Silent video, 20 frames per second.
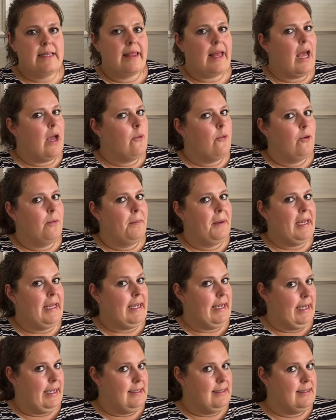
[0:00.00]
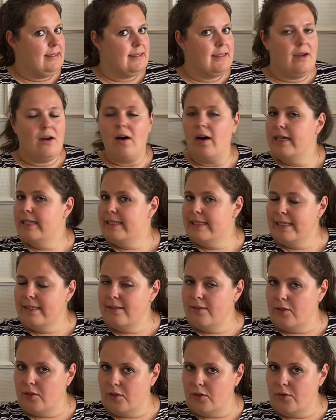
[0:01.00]
that would be it. I
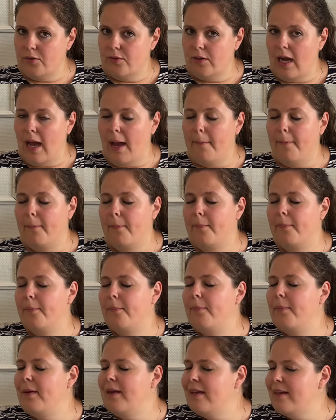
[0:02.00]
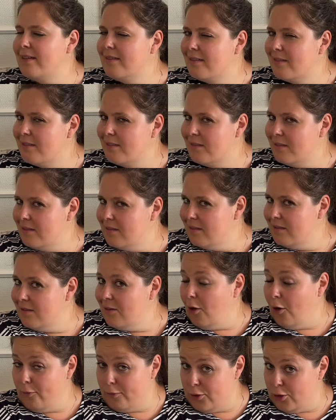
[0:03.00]
did do a bit
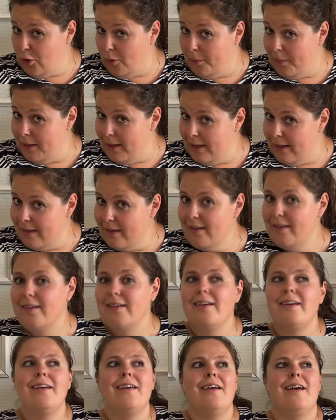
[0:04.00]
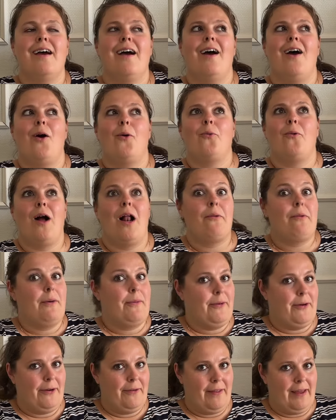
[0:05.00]
of shopping uh, while we
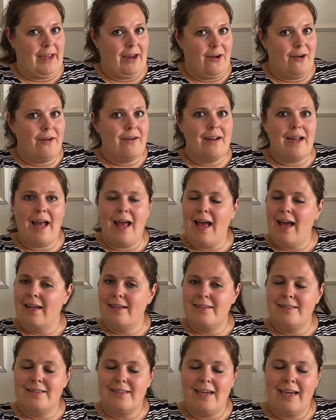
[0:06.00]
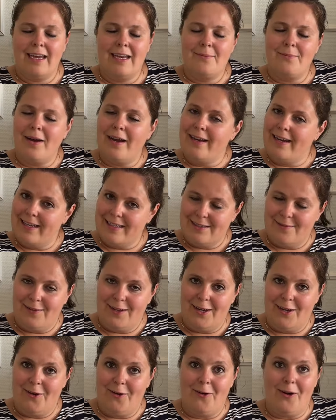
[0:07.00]
were there, and uh, in my next
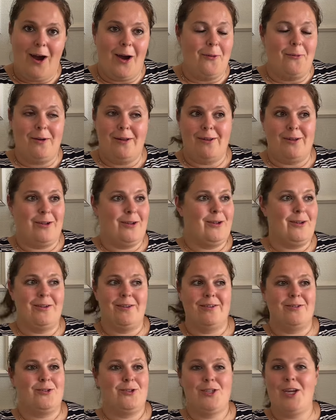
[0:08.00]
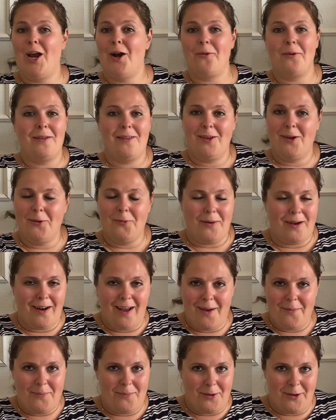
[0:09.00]
video I will share with you what
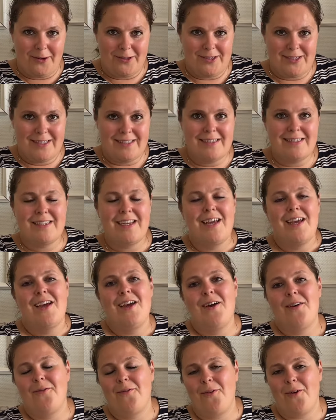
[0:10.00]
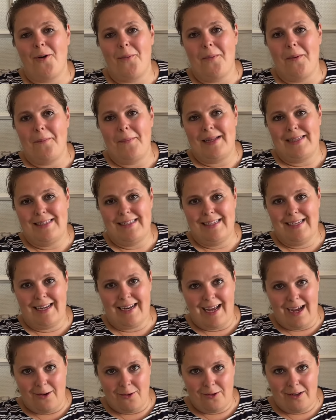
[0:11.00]
I purchased from Metzingen
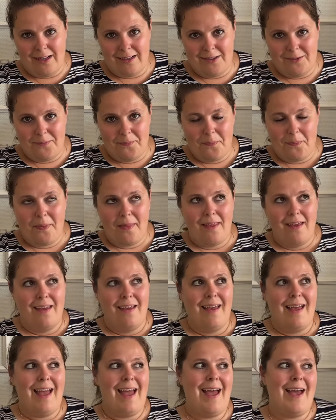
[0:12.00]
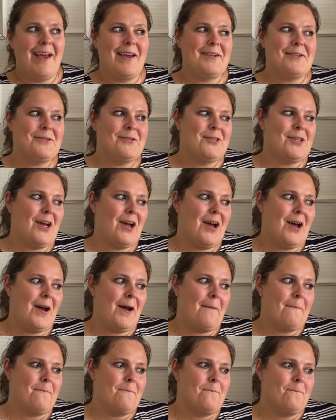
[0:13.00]
Outlet. And
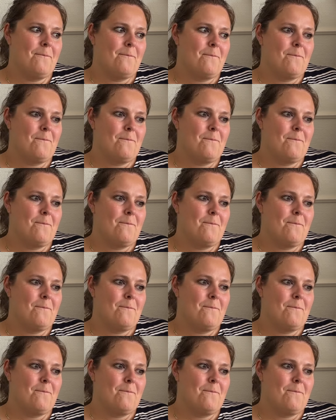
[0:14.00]
um,